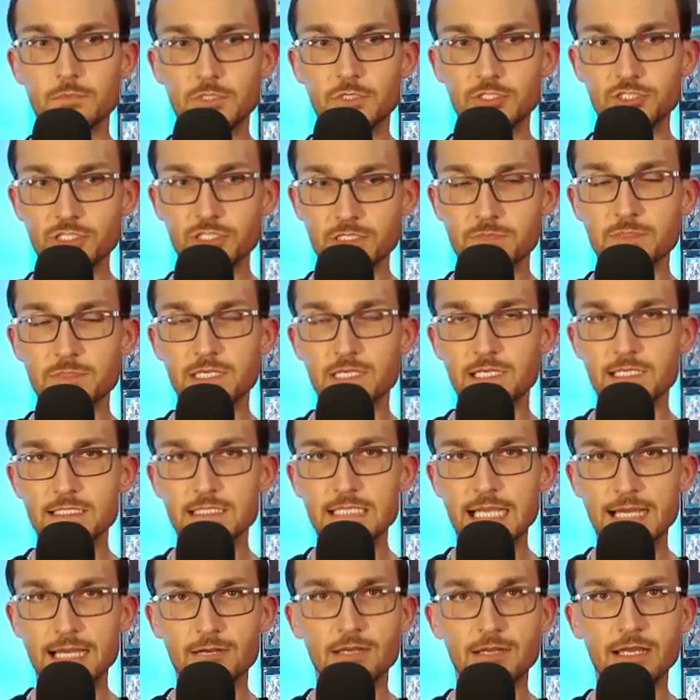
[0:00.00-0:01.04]
Just because
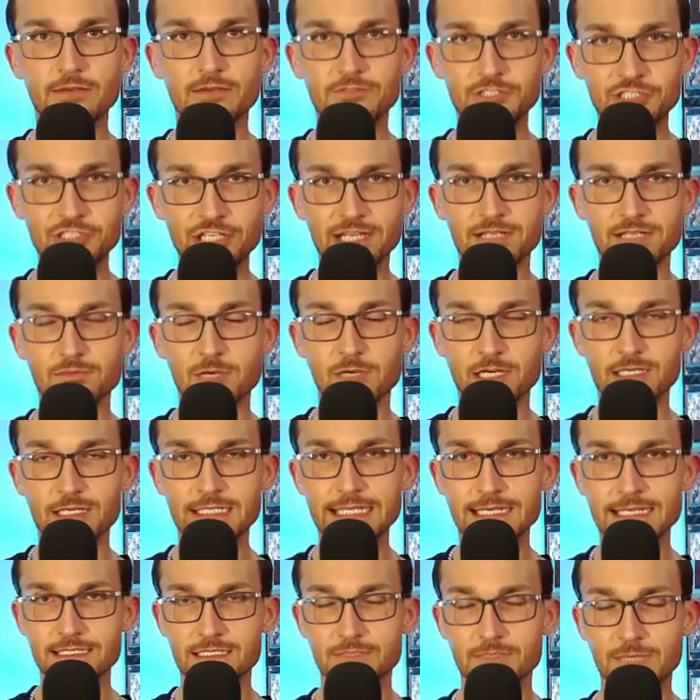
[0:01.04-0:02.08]
I don't have a check mark
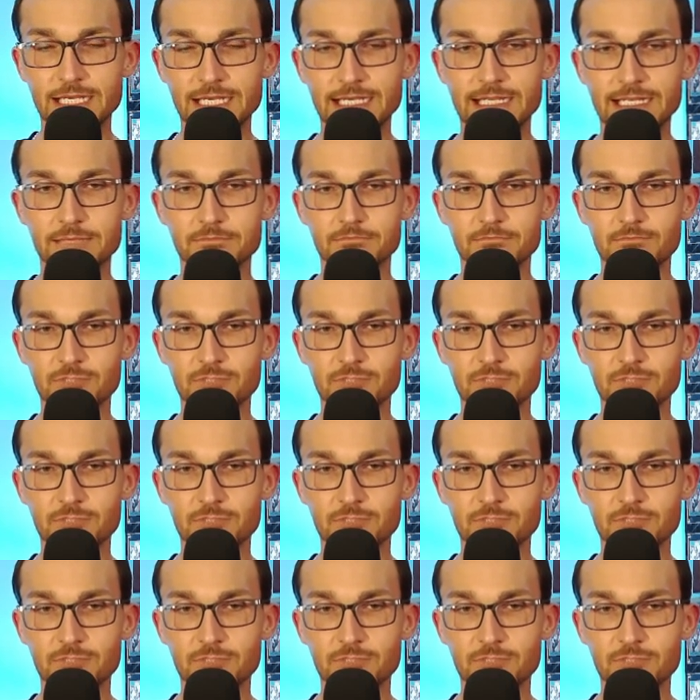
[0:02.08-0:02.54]
next to my name,